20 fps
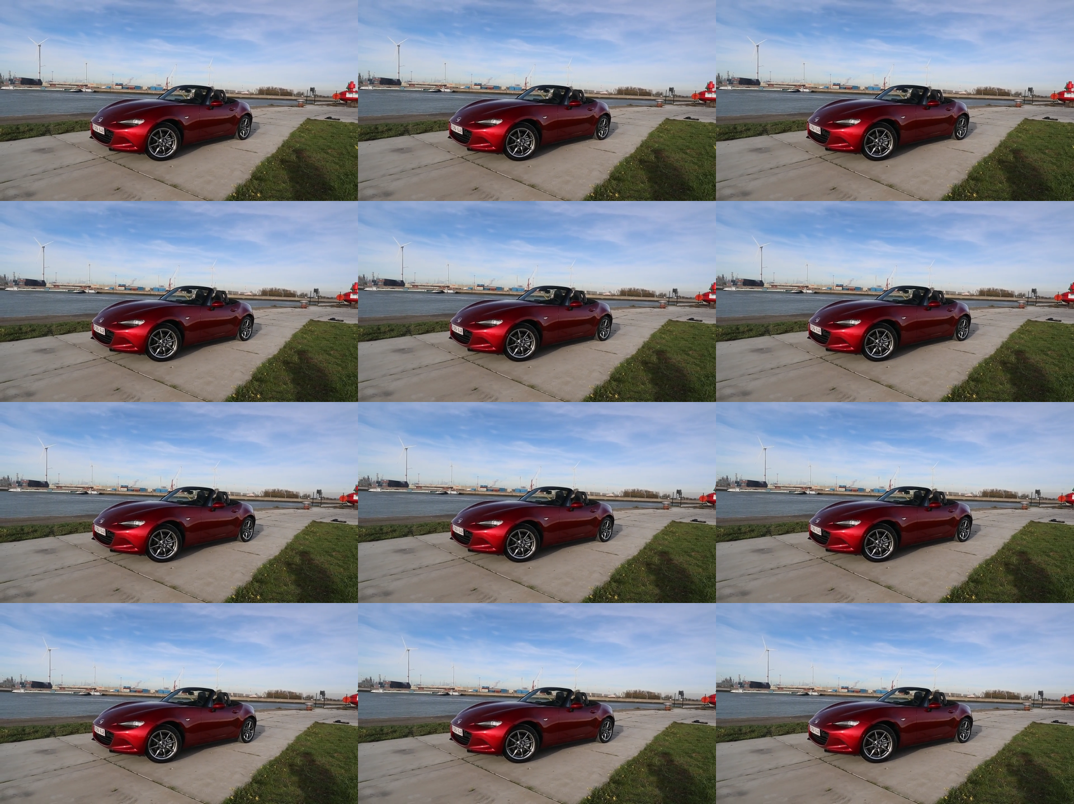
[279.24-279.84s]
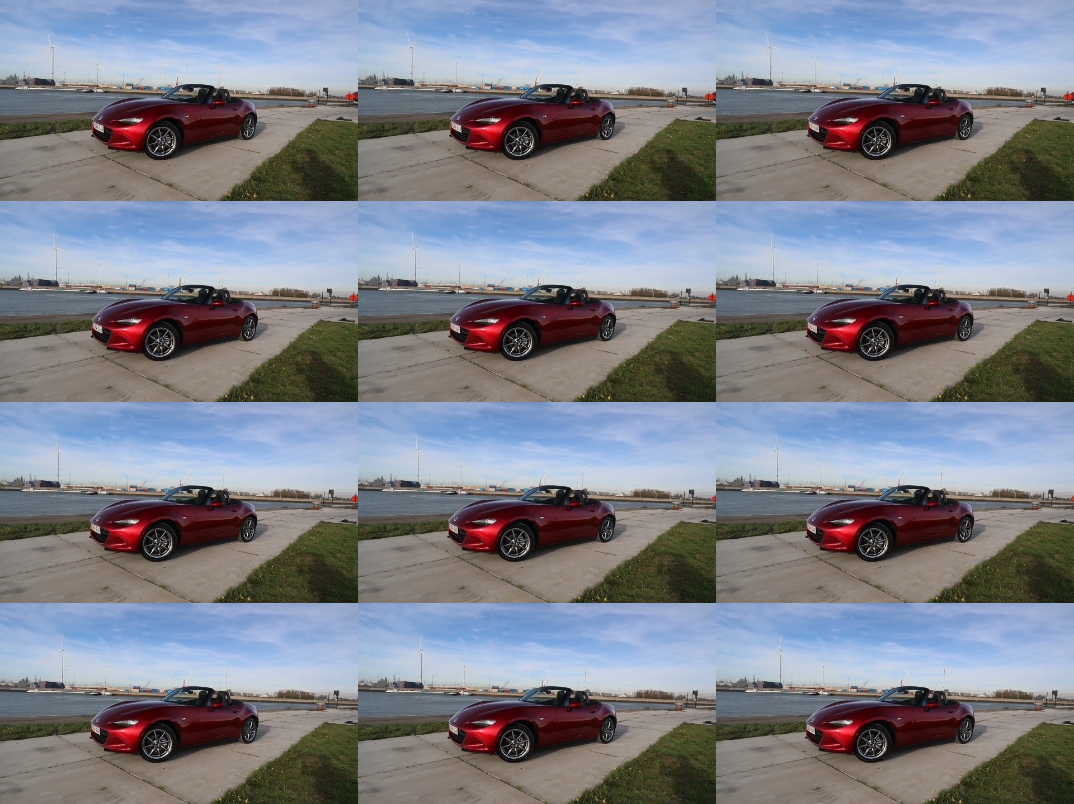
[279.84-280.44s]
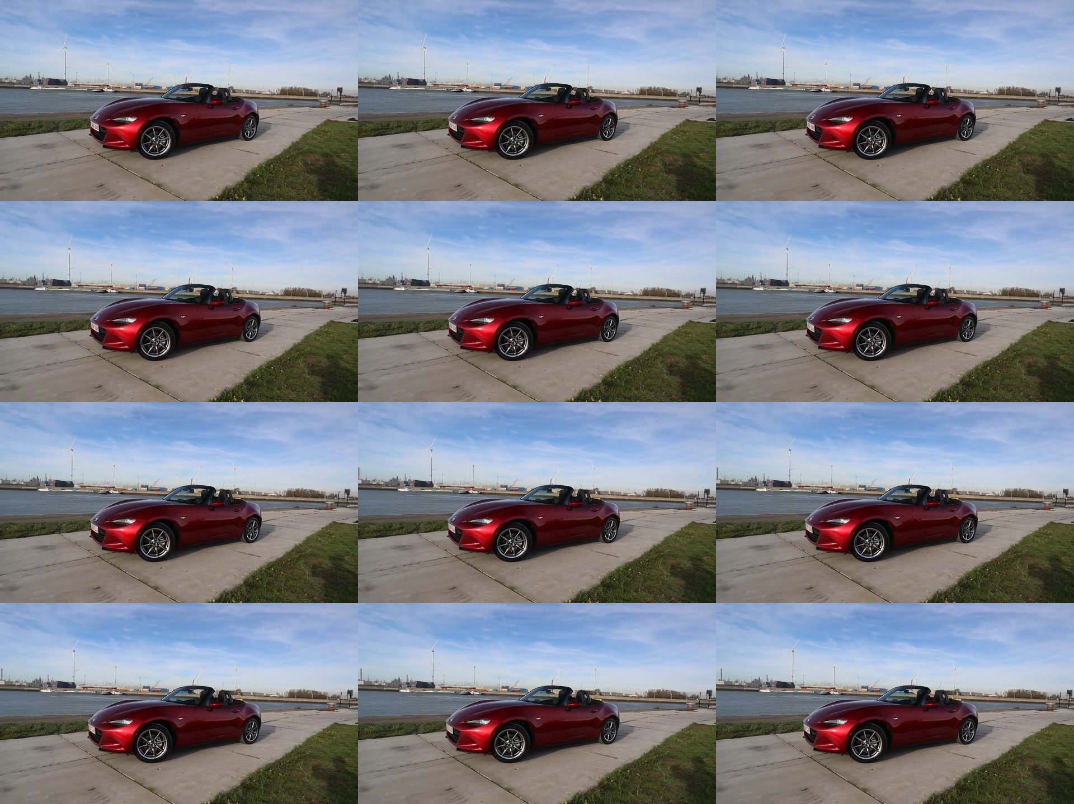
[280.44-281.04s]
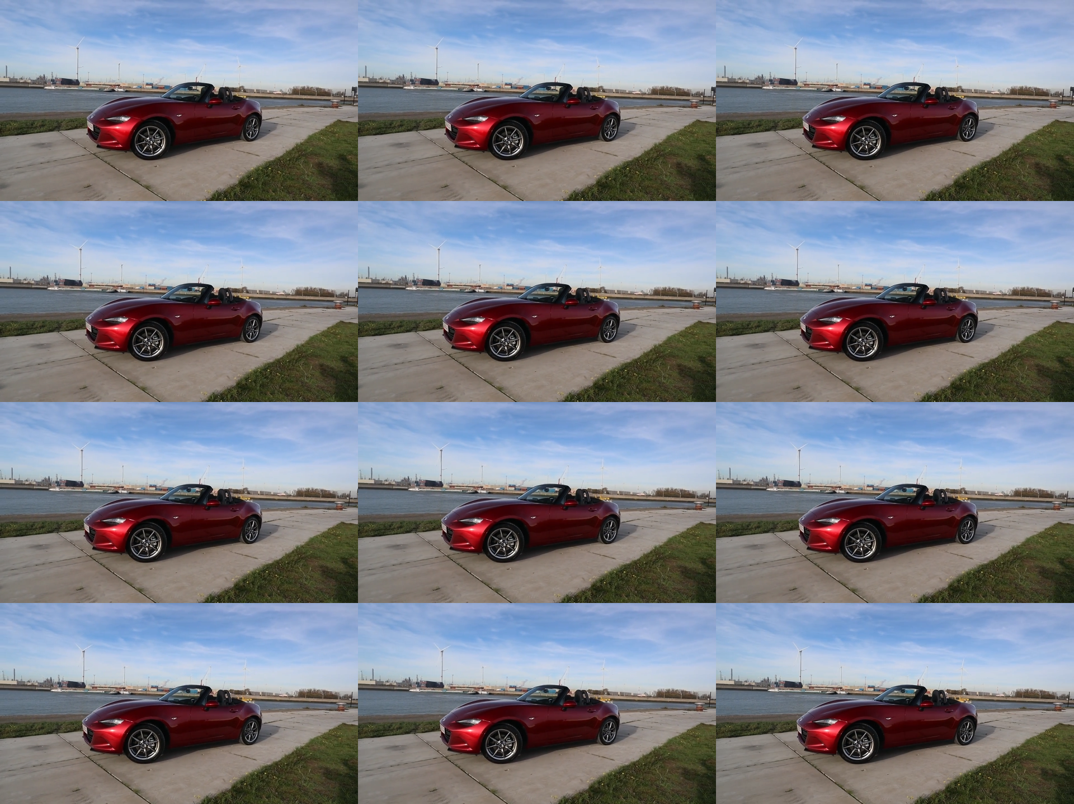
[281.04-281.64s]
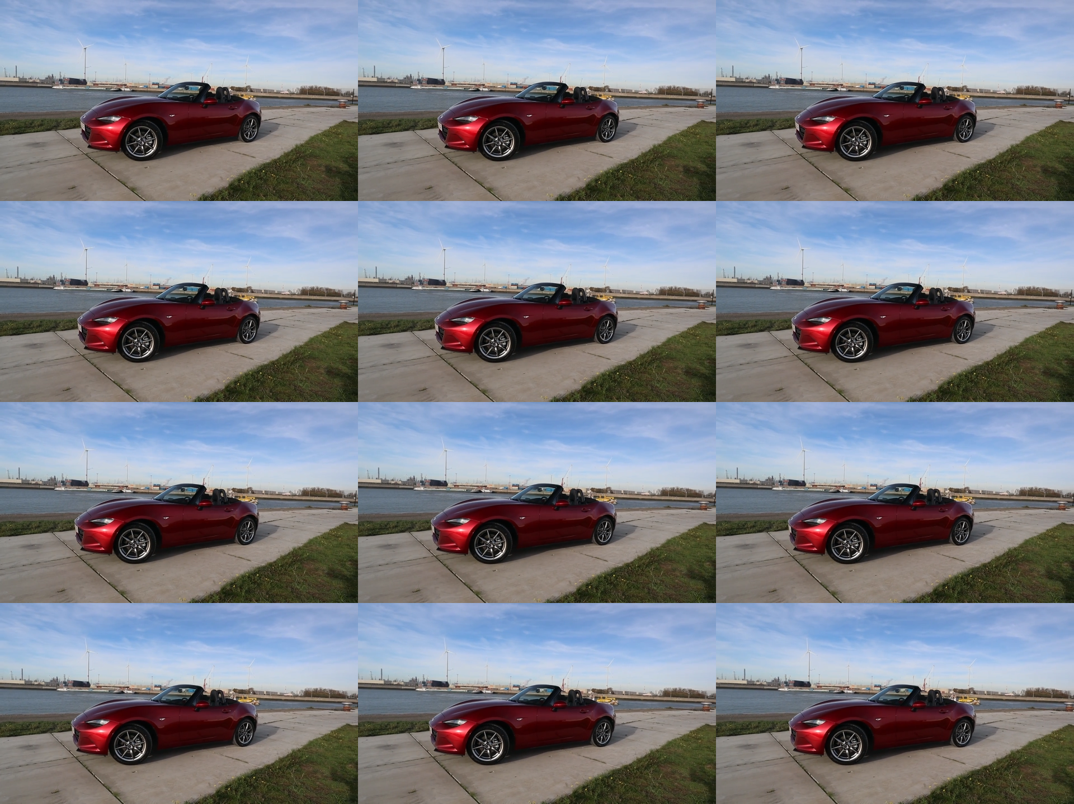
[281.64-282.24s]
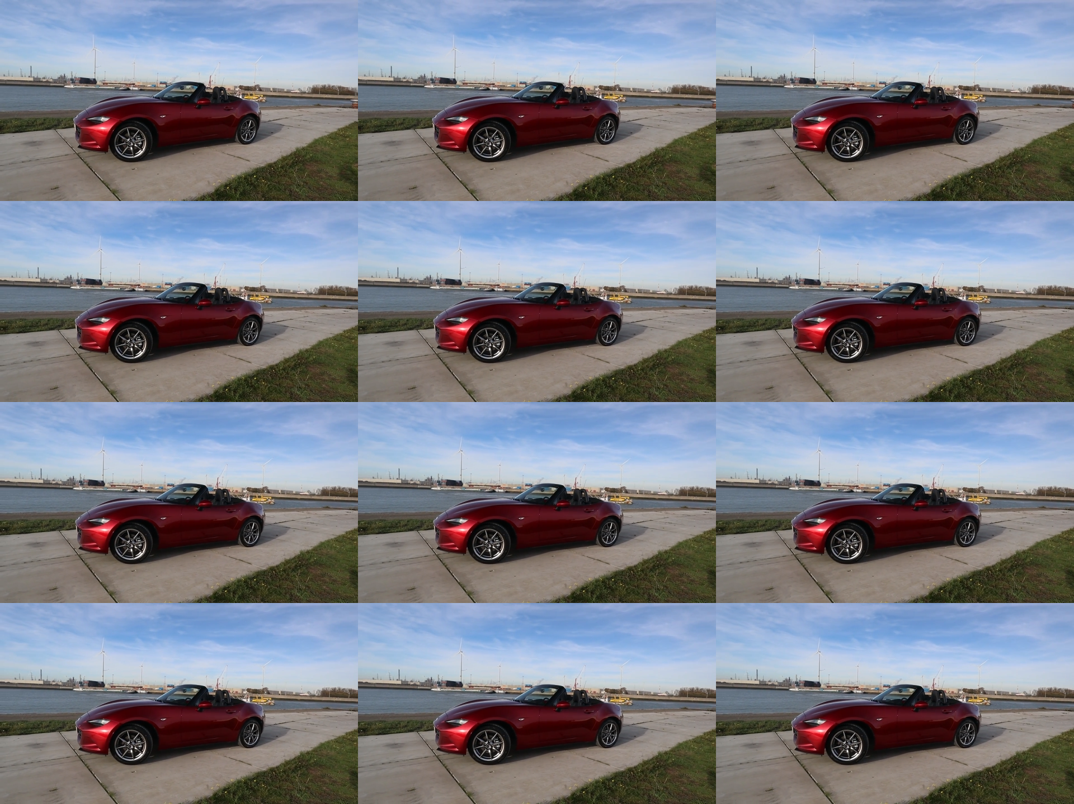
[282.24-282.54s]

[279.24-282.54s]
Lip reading: (no speaker visible)